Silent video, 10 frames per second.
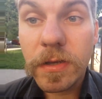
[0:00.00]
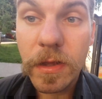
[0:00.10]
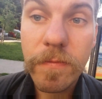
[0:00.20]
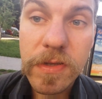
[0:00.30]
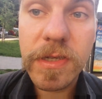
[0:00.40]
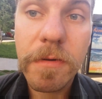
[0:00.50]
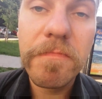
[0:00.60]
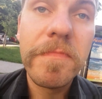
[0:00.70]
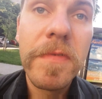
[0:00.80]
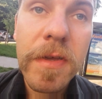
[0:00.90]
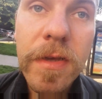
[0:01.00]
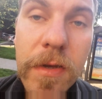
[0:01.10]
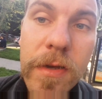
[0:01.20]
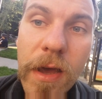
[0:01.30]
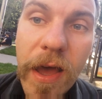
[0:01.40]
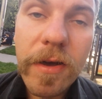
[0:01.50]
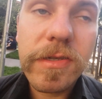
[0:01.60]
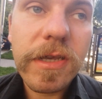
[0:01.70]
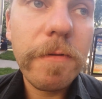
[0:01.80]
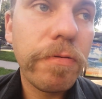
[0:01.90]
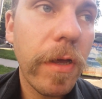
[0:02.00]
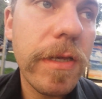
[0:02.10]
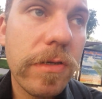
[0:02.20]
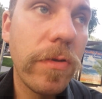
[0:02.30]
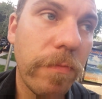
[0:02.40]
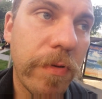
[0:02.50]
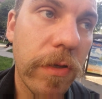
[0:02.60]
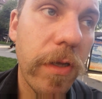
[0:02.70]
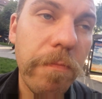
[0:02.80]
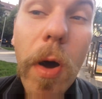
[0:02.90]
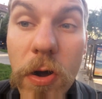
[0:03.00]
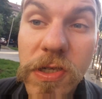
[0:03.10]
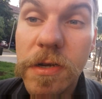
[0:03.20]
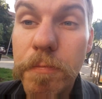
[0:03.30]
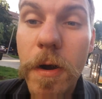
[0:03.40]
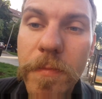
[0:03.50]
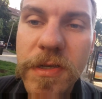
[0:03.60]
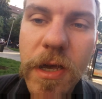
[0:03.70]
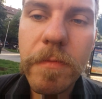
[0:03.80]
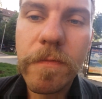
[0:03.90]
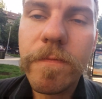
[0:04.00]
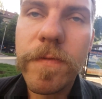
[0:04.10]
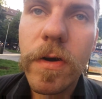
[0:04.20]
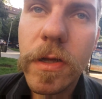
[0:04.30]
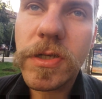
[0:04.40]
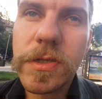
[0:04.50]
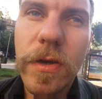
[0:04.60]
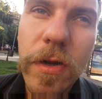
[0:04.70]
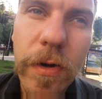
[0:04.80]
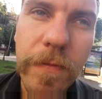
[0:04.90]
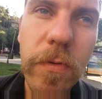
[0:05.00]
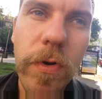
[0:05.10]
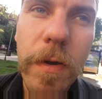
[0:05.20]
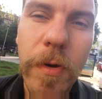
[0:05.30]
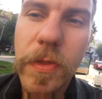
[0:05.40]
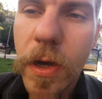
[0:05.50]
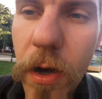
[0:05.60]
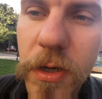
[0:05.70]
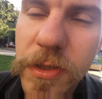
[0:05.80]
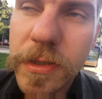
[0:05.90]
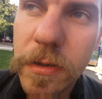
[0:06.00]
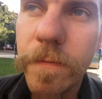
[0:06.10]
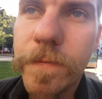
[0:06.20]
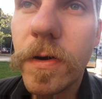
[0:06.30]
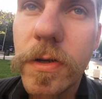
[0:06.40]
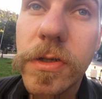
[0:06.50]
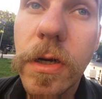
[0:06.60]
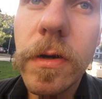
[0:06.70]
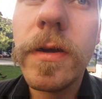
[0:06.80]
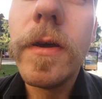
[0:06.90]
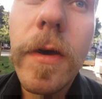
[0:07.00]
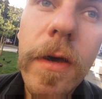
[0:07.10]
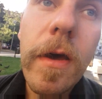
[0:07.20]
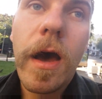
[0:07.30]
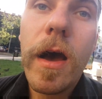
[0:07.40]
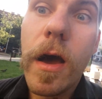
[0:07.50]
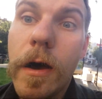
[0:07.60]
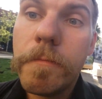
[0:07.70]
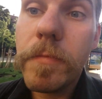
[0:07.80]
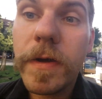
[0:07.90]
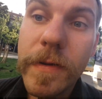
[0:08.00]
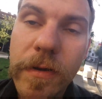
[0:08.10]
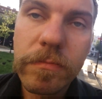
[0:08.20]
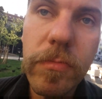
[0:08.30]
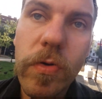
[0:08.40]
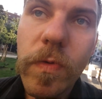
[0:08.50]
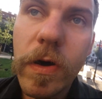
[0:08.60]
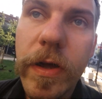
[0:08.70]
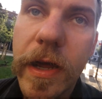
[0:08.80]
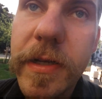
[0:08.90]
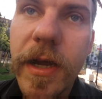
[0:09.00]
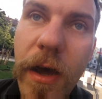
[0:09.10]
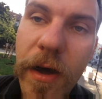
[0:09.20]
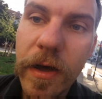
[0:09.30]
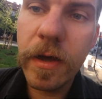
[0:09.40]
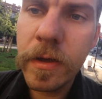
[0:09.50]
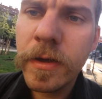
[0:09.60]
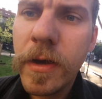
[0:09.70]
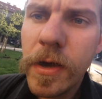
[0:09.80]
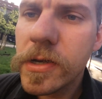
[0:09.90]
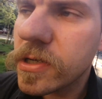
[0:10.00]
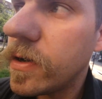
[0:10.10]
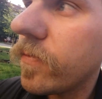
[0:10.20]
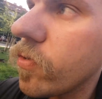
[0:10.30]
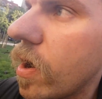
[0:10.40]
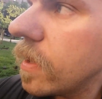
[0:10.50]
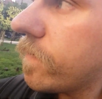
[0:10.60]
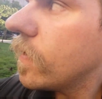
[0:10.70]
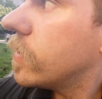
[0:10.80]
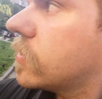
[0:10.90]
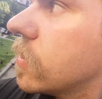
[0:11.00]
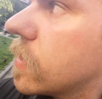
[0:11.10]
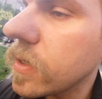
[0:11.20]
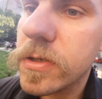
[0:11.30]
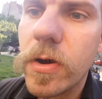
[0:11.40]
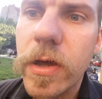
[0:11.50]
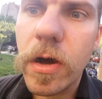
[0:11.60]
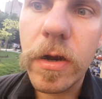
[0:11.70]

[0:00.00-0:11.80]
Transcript: to live in some outside place, older building. Most apartments come in furnished, so you don't have to worry about the cost of furniture, but you will get sort of granny furniture things going